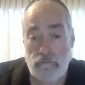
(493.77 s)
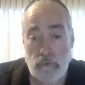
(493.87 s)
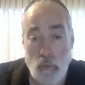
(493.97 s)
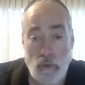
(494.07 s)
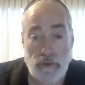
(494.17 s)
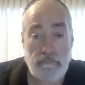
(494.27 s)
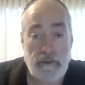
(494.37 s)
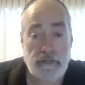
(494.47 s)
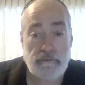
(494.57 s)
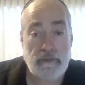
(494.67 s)
reward and
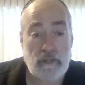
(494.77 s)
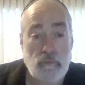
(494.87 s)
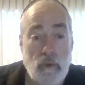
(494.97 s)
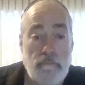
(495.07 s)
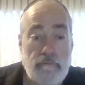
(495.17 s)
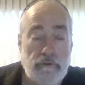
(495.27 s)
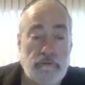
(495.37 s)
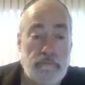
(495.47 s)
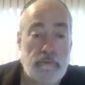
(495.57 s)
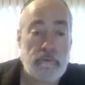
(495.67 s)
punishment as one
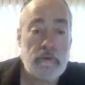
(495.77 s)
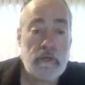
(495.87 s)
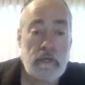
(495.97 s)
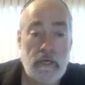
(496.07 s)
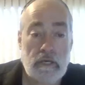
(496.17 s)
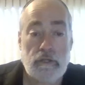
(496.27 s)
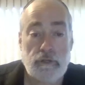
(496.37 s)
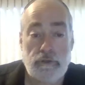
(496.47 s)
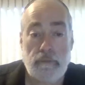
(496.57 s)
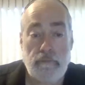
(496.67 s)
principle,
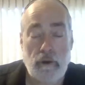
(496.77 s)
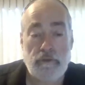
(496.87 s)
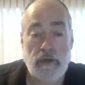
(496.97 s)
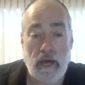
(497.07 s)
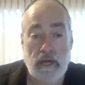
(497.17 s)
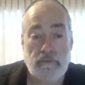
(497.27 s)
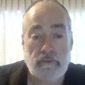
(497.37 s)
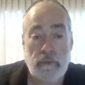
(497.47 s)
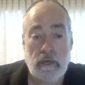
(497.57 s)
including both kinds.